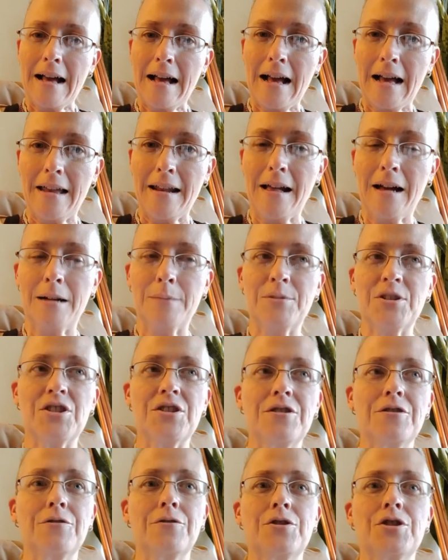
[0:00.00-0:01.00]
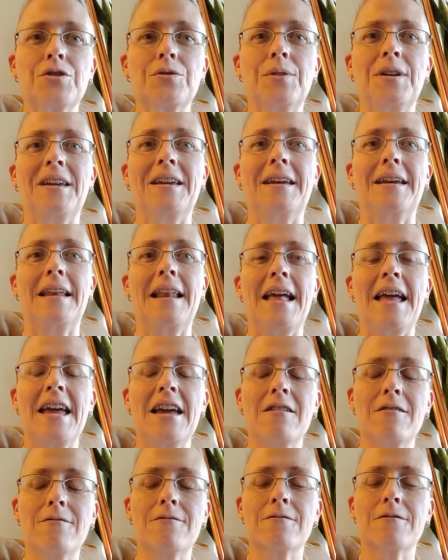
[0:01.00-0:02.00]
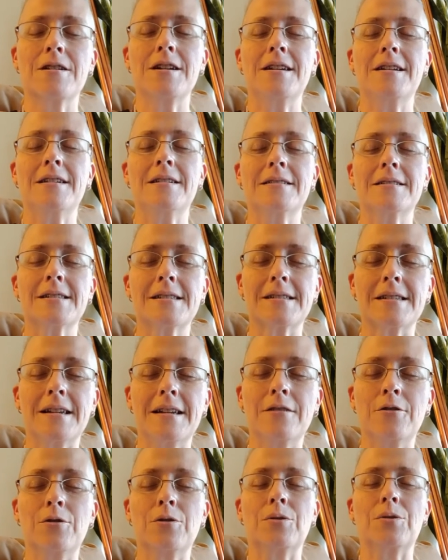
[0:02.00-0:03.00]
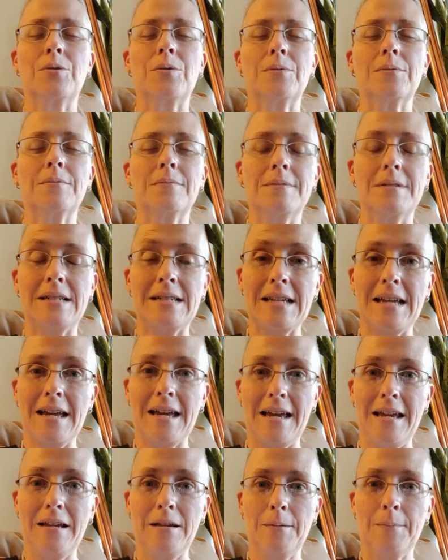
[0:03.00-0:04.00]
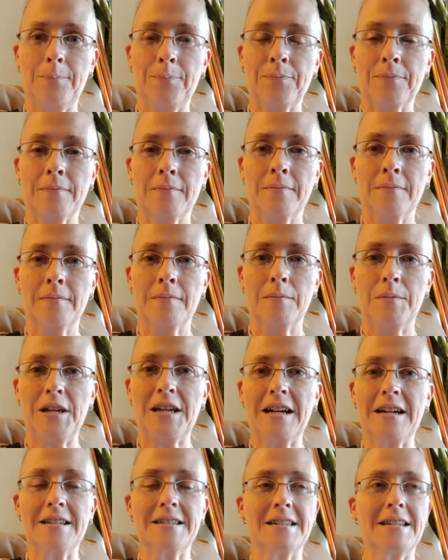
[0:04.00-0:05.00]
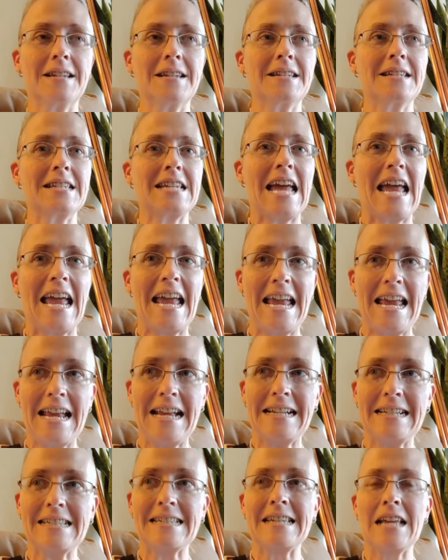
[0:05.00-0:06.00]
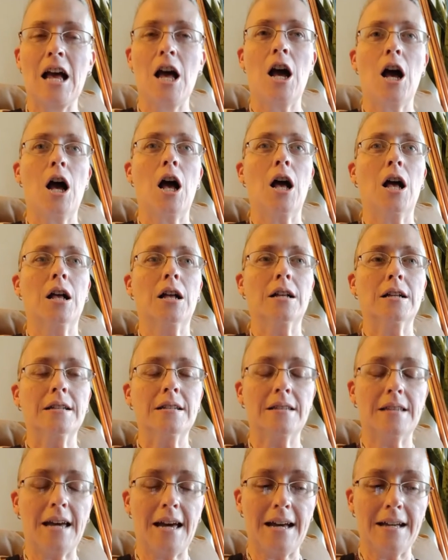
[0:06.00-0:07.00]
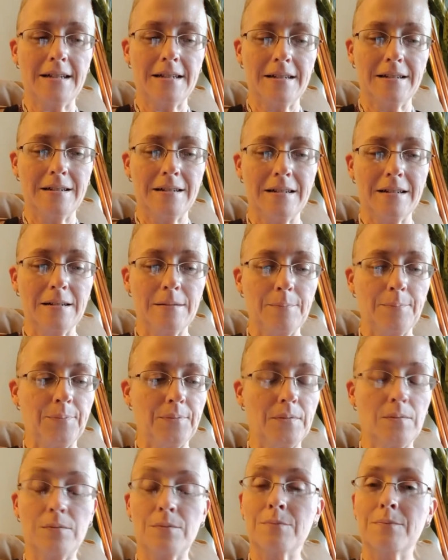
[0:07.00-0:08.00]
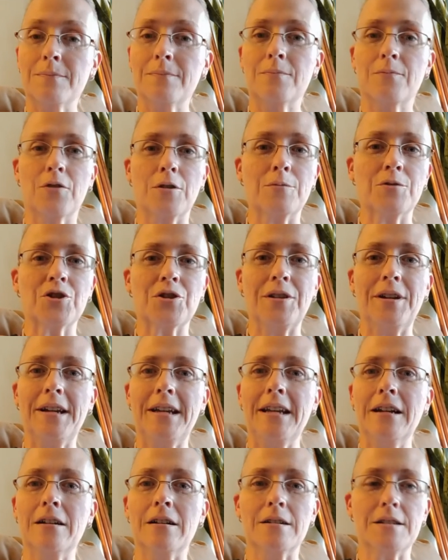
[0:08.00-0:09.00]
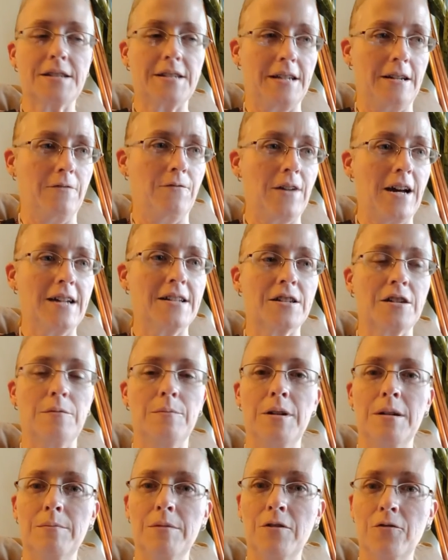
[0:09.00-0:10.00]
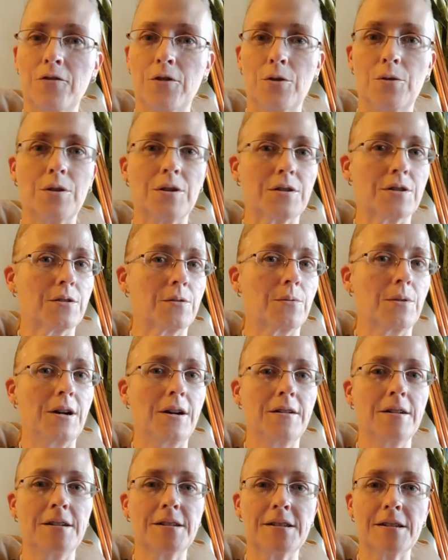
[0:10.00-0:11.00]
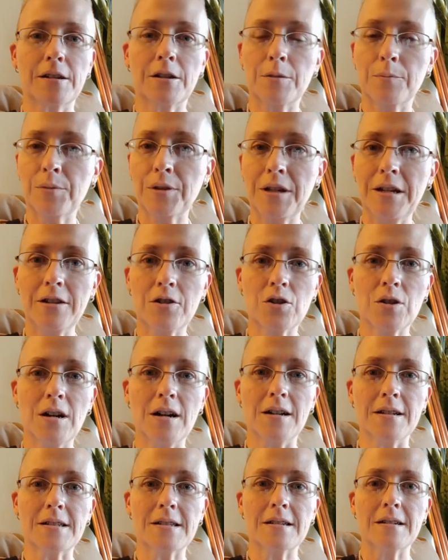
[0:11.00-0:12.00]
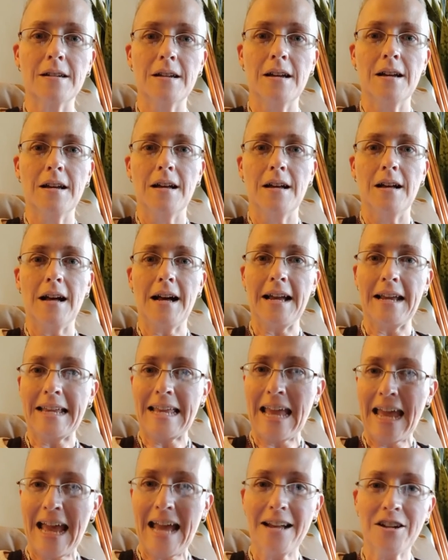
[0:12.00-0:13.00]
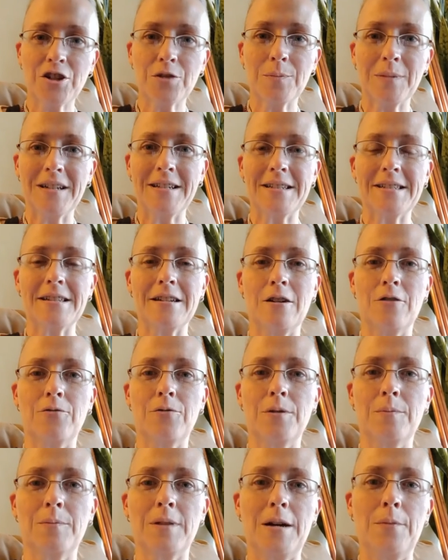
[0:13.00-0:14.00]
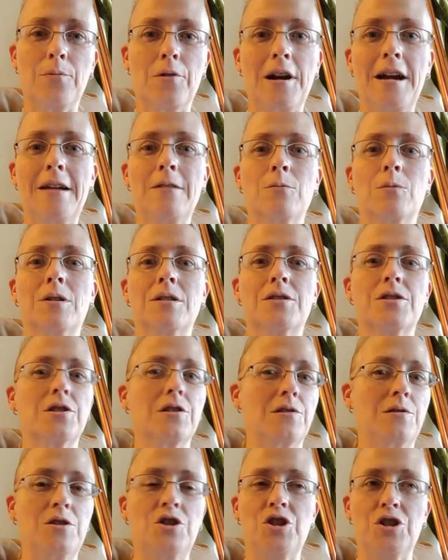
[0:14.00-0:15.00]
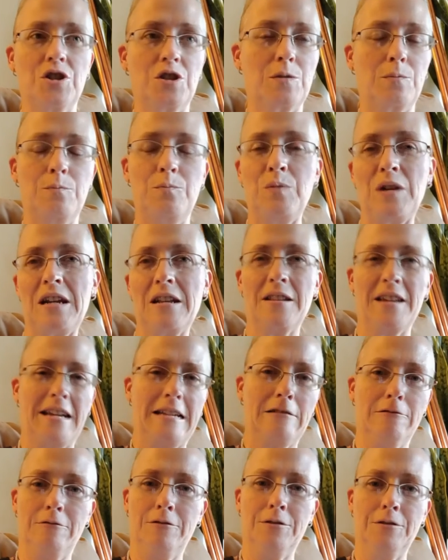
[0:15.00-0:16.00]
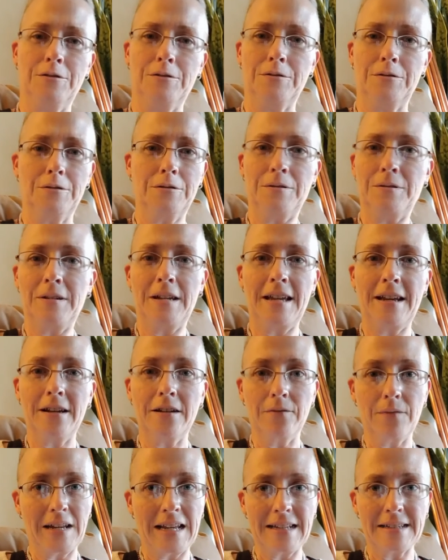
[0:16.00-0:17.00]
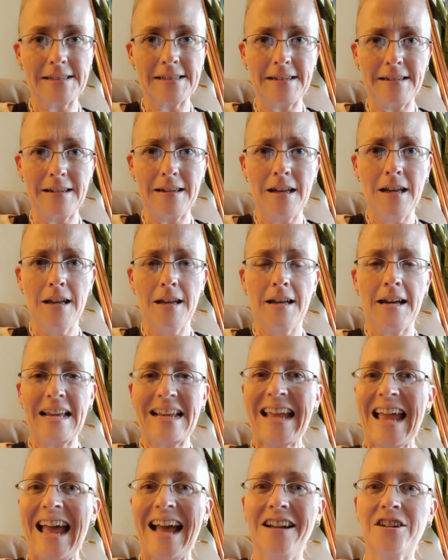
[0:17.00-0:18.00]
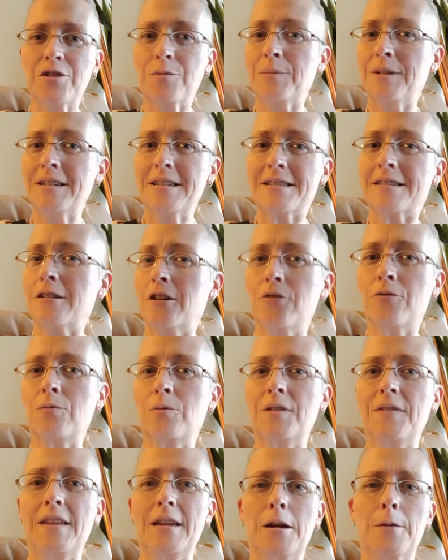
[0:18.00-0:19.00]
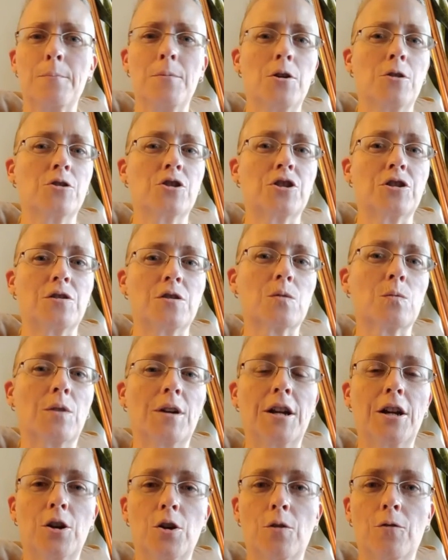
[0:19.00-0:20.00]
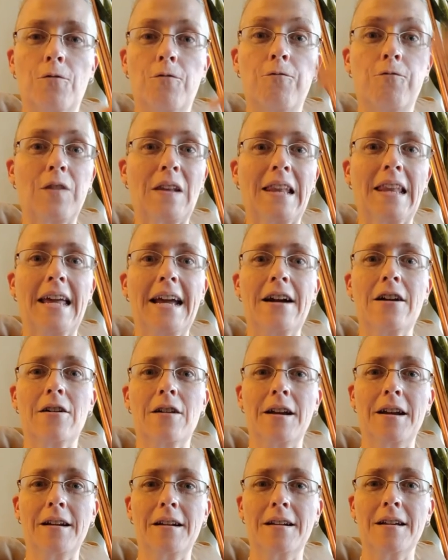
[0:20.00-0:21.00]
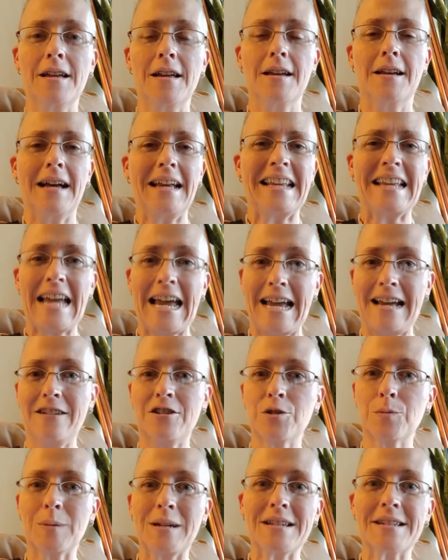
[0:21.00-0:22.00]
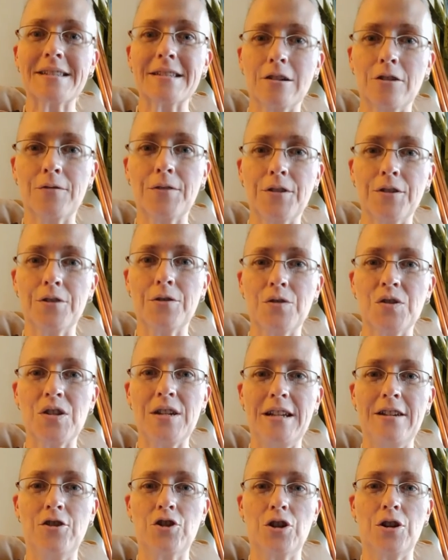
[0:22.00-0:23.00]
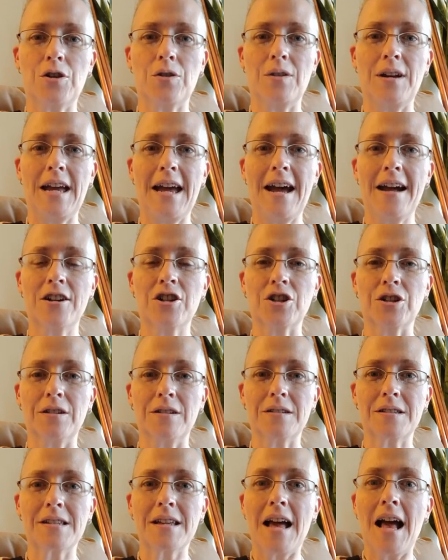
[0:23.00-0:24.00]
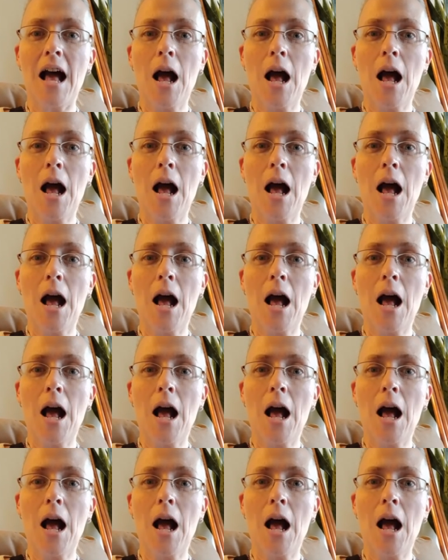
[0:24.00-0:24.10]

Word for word: And I'm still doing it every single day because it takes that from Sri and Kira steadfast commitment, focused awareness, and complete trust. I catch myself when my brain wants to just be like negative Nancy. I catch myself when the emotions want to go flaring. I catch myself in those knee jerk reactions.